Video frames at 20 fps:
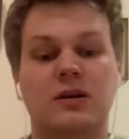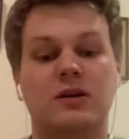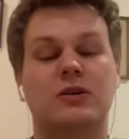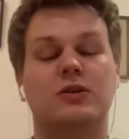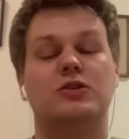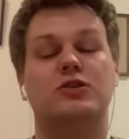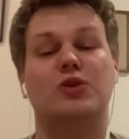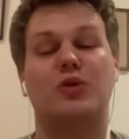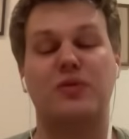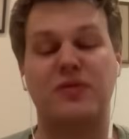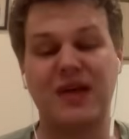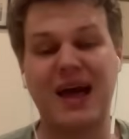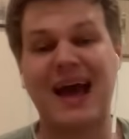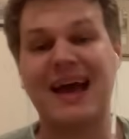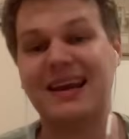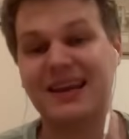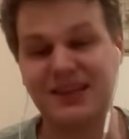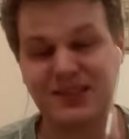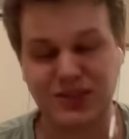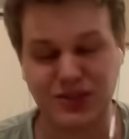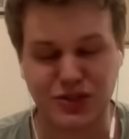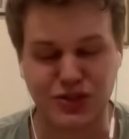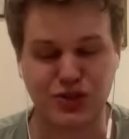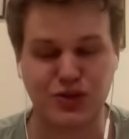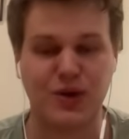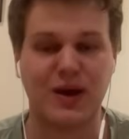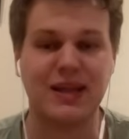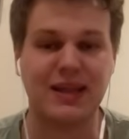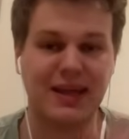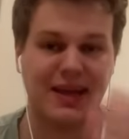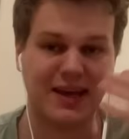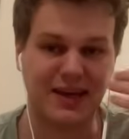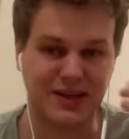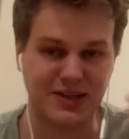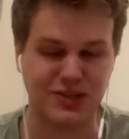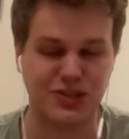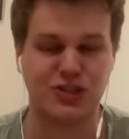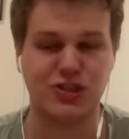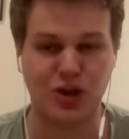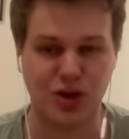So that is Australian
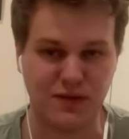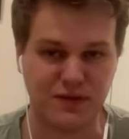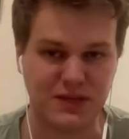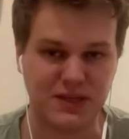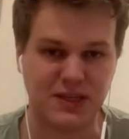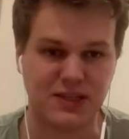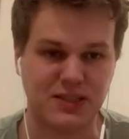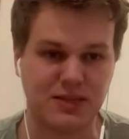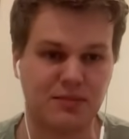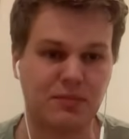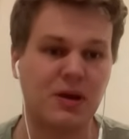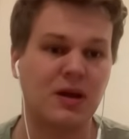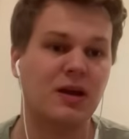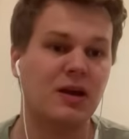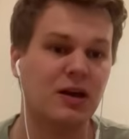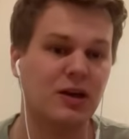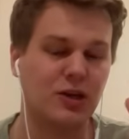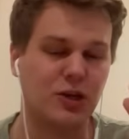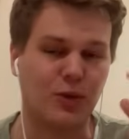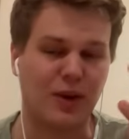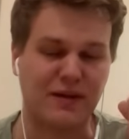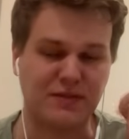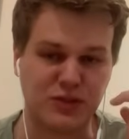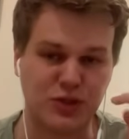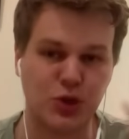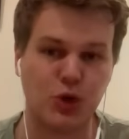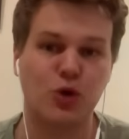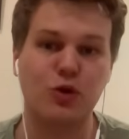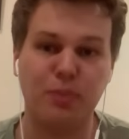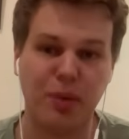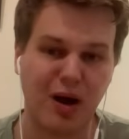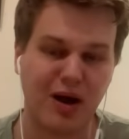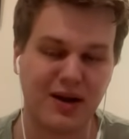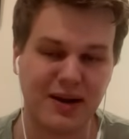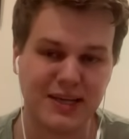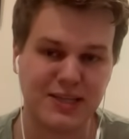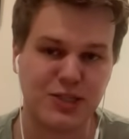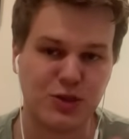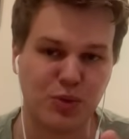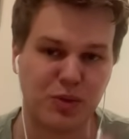conservatism. You have 2
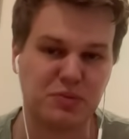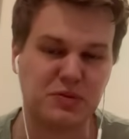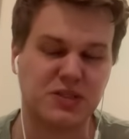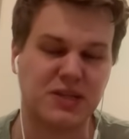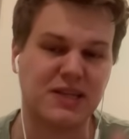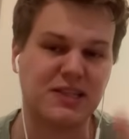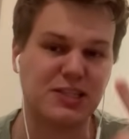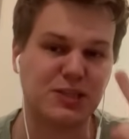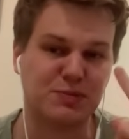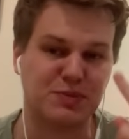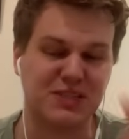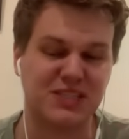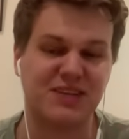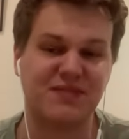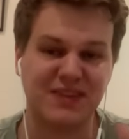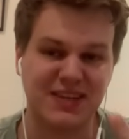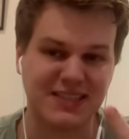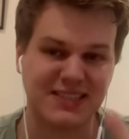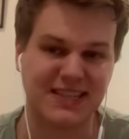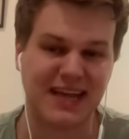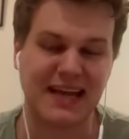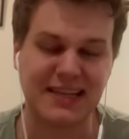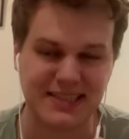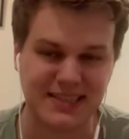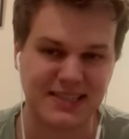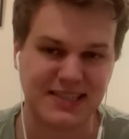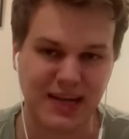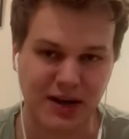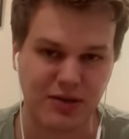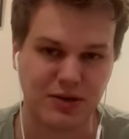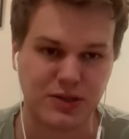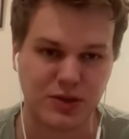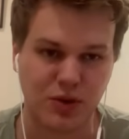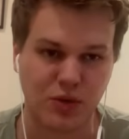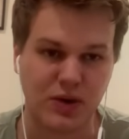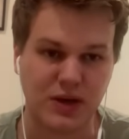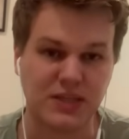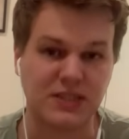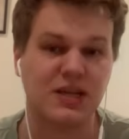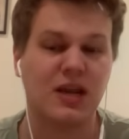parties to represent specific states and
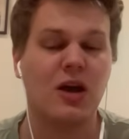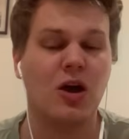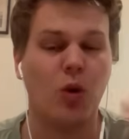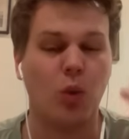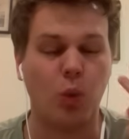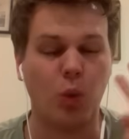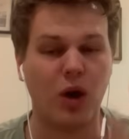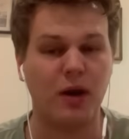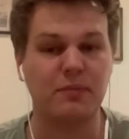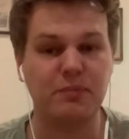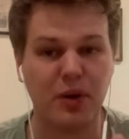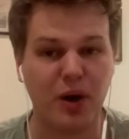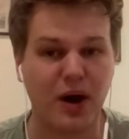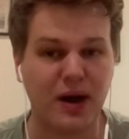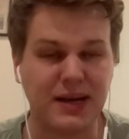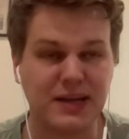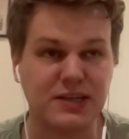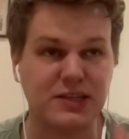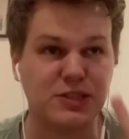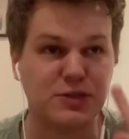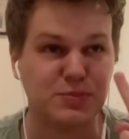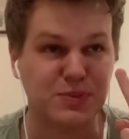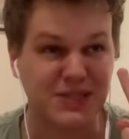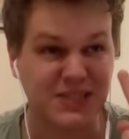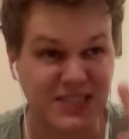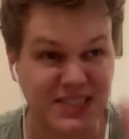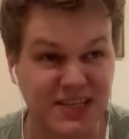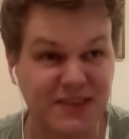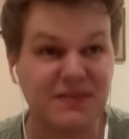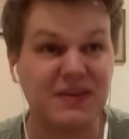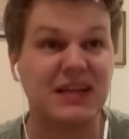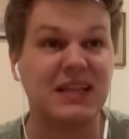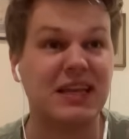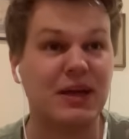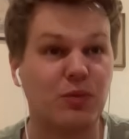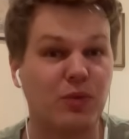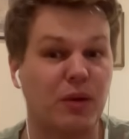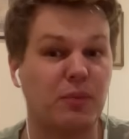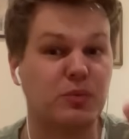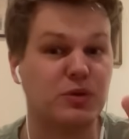territories, 1 party to specifically
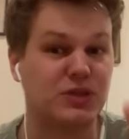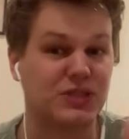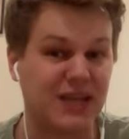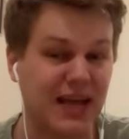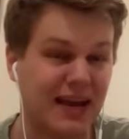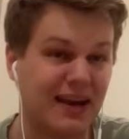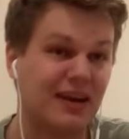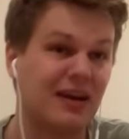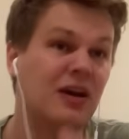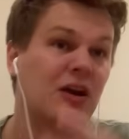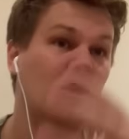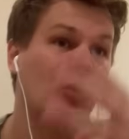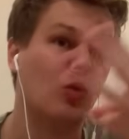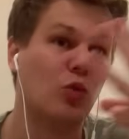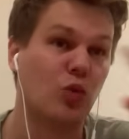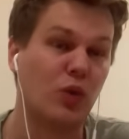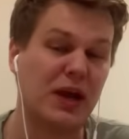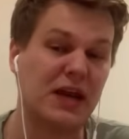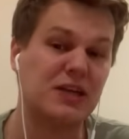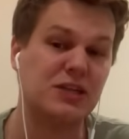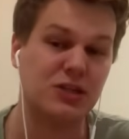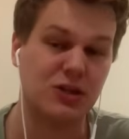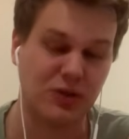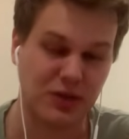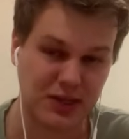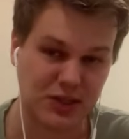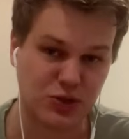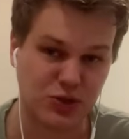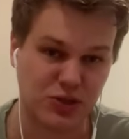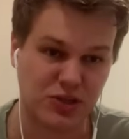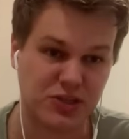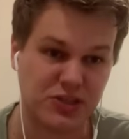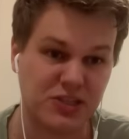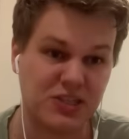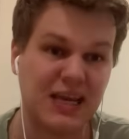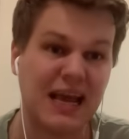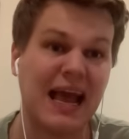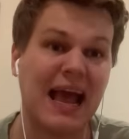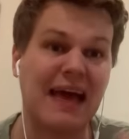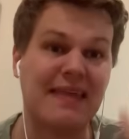represent regional
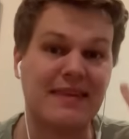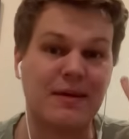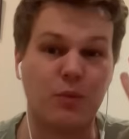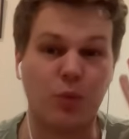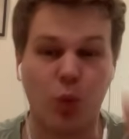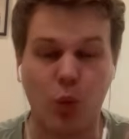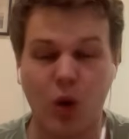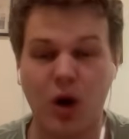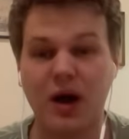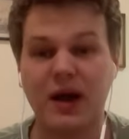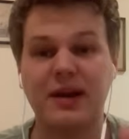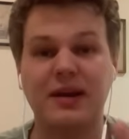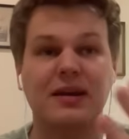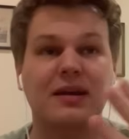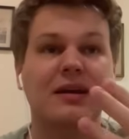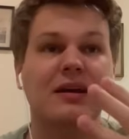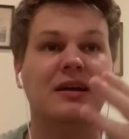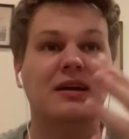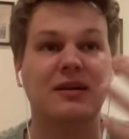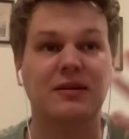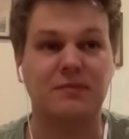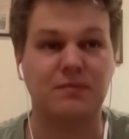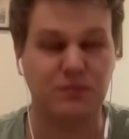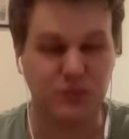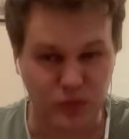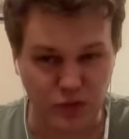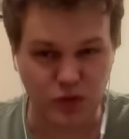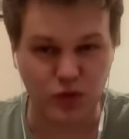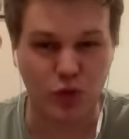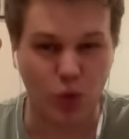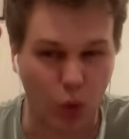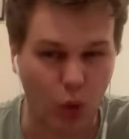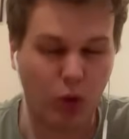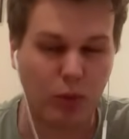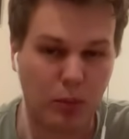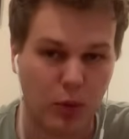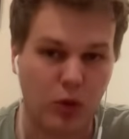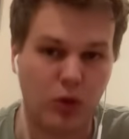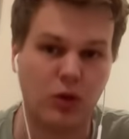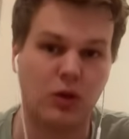interests, and then 1
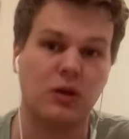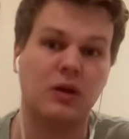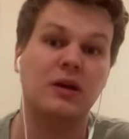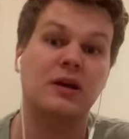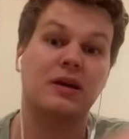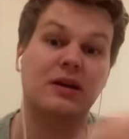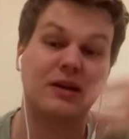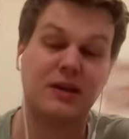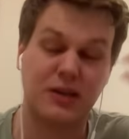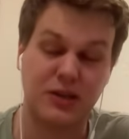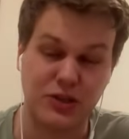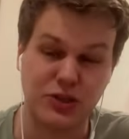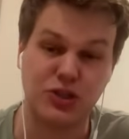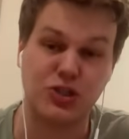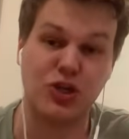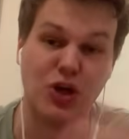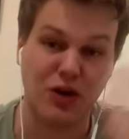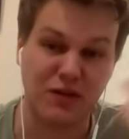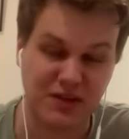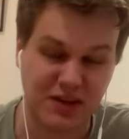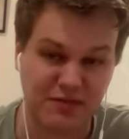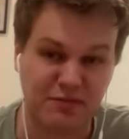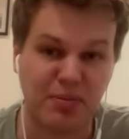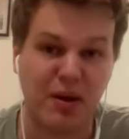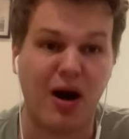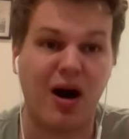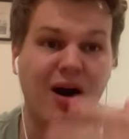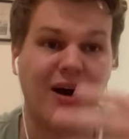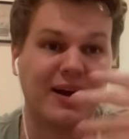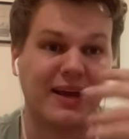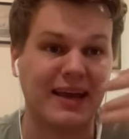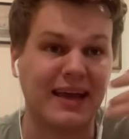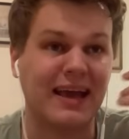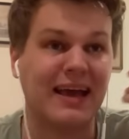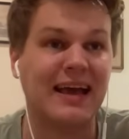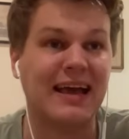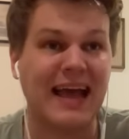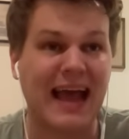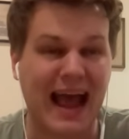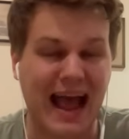normal conservative party
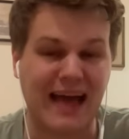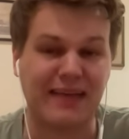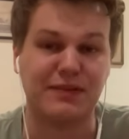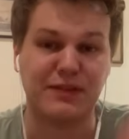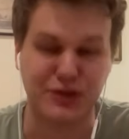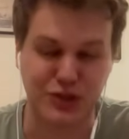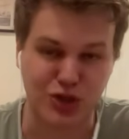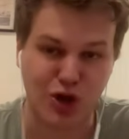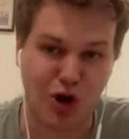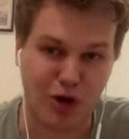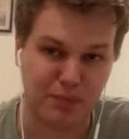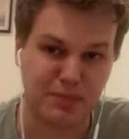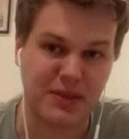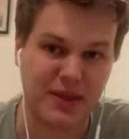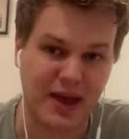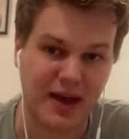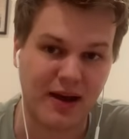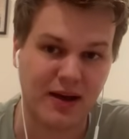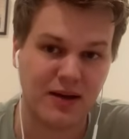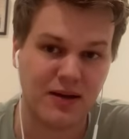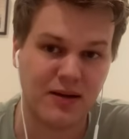at the top there.